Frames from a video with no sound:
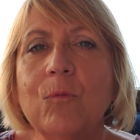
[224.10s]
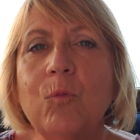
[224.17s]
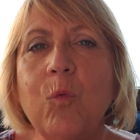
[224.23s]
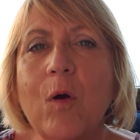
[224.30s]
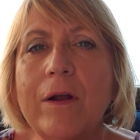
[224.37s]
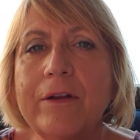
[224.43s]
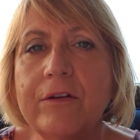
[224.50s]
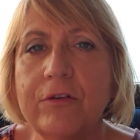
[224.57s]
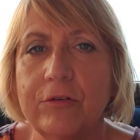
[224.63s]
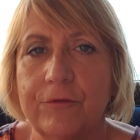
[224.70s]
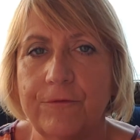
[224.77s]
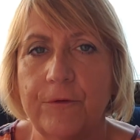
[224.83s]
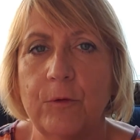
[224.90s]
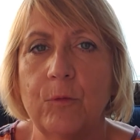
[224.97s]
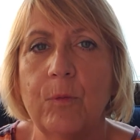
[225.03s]

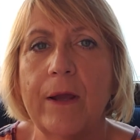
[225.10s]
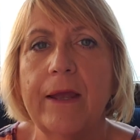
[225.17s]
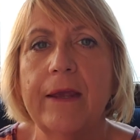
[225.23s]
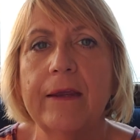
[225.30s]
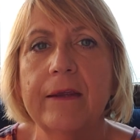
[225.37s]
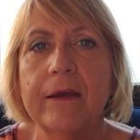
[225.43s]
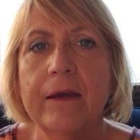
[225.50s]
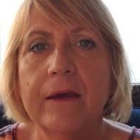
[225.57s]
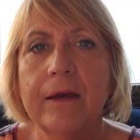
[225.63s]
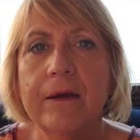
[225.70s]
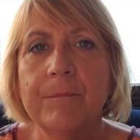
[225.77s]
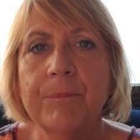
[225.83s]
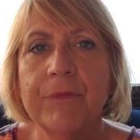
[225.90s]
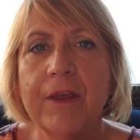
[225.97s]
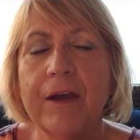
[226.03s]
wonderful way
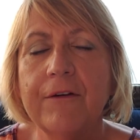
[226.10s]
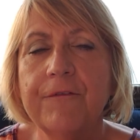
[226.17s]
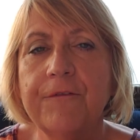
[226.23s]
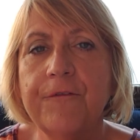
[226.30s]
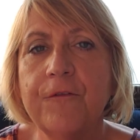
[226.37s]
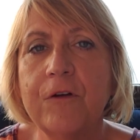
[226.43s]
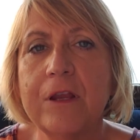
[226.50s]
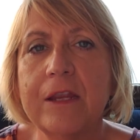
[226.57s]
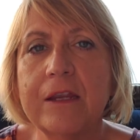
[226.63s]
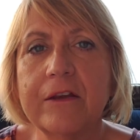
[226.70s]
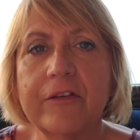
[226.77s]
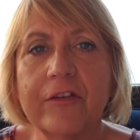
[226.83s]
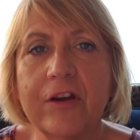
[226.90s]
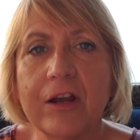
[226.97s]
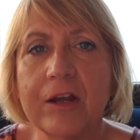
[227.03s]
of freeing
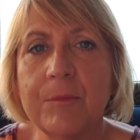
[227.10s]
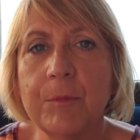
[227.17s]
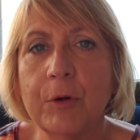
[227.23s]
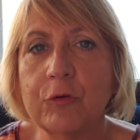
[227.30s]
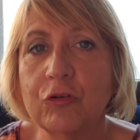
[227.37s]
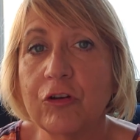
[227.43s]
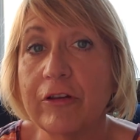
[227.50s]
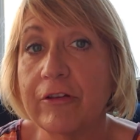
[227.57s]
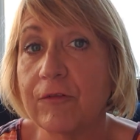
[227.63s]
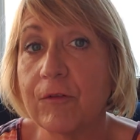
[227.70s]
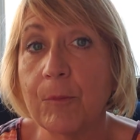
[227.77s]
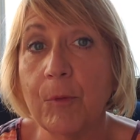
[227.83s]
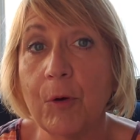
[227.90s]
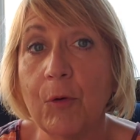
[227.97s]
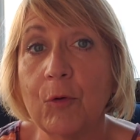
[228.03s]
stuck emotions
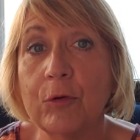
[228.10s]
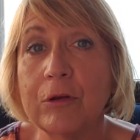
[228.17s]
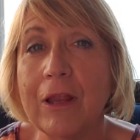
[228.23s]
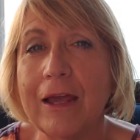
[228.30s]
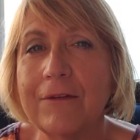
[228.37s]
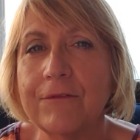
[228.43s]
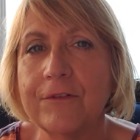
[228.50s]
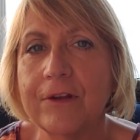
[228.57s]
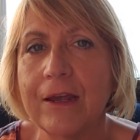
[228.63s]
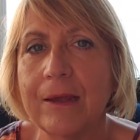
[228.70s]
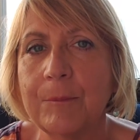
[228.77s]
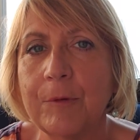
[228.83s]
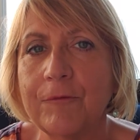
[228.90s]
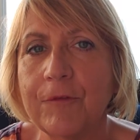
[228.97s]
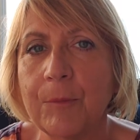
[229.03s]
from a whole
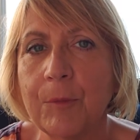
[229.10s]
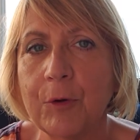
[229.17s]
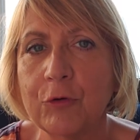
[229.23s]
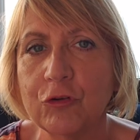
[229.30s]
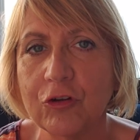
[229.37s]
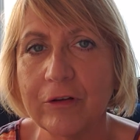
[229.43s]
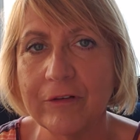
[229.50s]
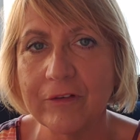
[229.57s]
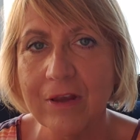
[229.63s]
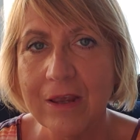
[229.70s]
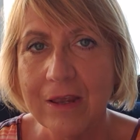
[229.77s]
lifetime of emotions.